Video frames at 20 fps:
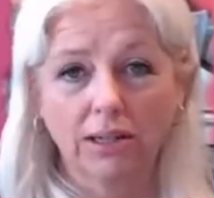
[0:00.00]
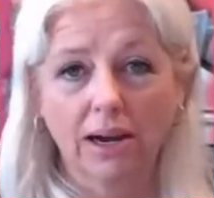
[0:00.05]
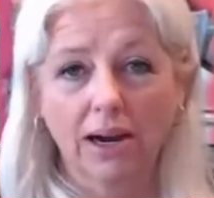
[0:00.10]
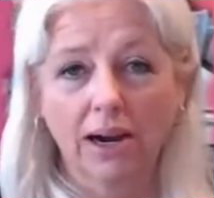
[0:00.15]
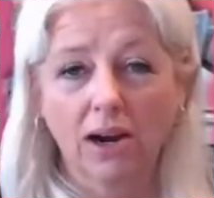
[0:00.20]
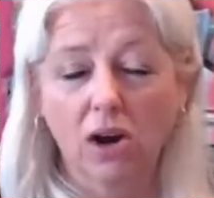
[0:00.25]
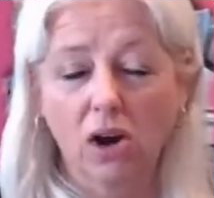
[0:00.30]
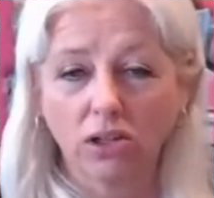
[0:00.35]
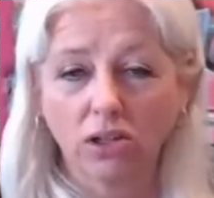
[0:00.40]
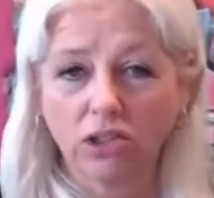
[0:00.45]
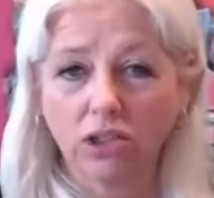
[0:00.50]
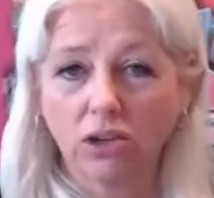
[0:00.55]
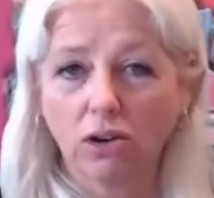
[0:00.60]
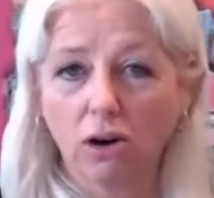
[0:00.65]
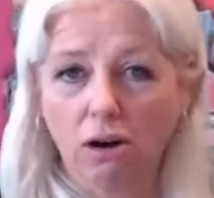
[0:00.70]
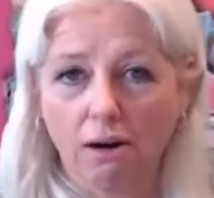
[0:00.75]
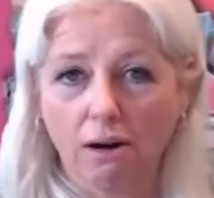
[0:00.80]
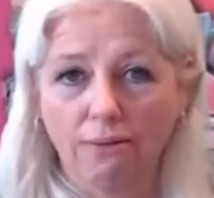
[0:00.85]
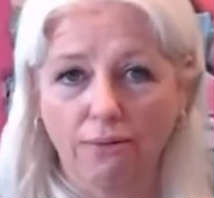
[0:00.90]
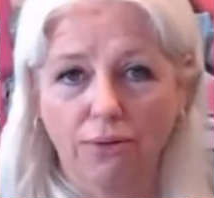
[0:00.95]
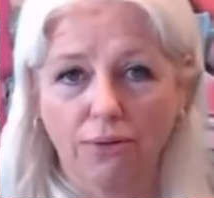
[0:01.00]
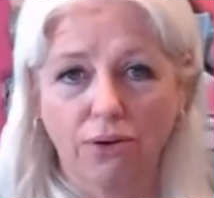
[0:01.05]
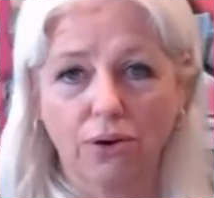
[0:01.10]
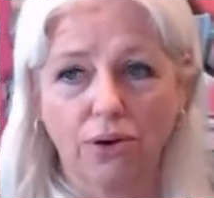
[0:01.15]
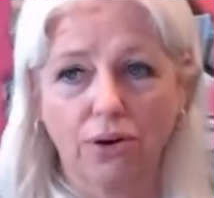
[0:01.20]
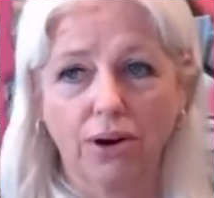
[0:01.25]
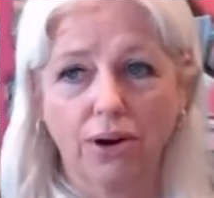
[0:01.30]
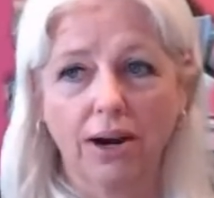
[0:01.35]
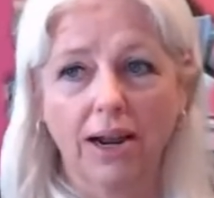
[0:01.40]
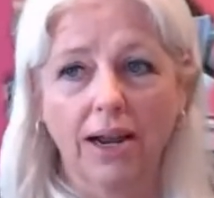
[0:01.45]
I also
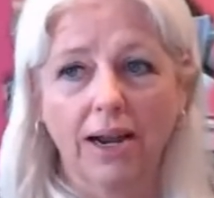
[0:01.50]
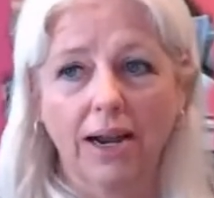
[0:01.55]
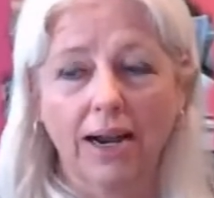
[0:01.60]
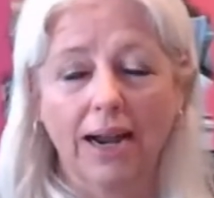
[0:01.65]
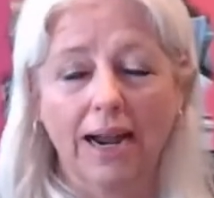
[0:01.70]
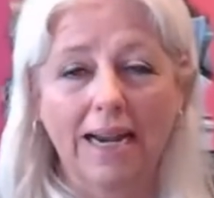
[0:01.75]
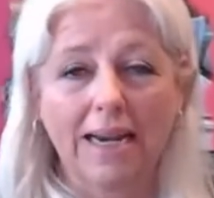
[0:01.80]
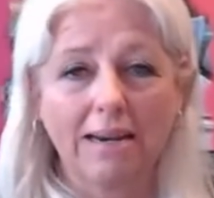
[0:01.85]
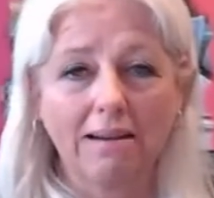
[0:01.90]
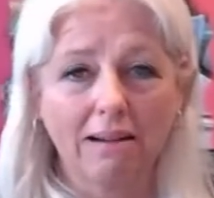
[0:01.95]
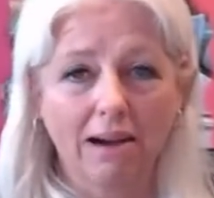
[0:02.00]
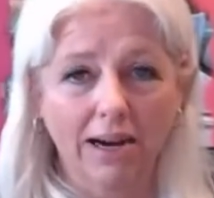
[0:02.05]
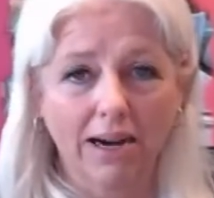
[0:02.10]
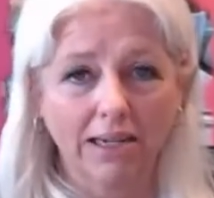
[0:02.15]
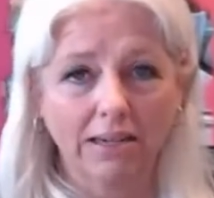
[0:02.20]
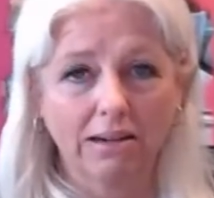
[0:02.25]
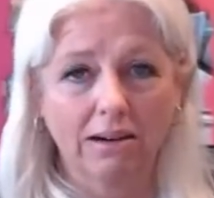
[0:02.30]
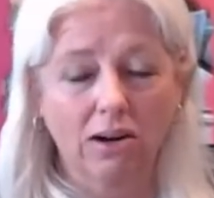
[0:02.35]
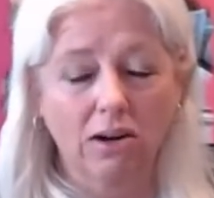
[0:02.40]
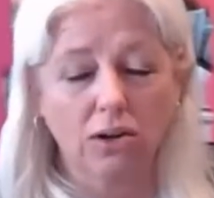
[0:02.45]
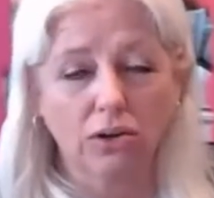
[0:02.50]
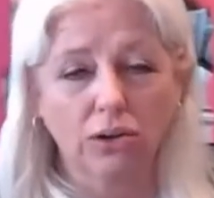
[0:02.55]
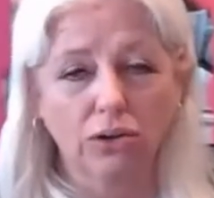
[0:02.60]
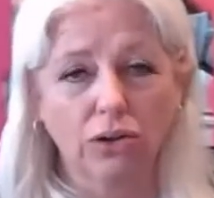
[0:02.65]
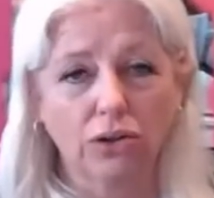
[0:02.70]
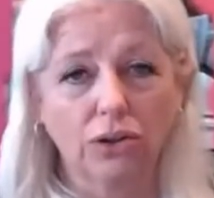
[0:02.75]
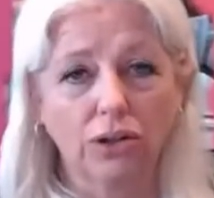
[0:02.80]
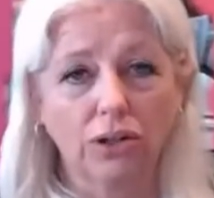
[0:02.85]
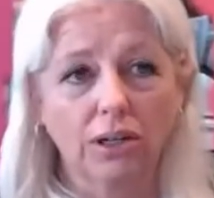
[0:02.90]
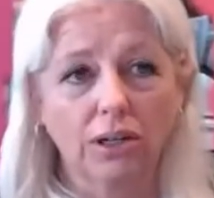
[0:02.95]
offer a
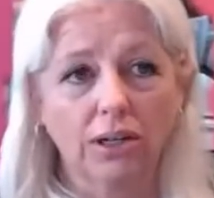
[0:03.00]
$9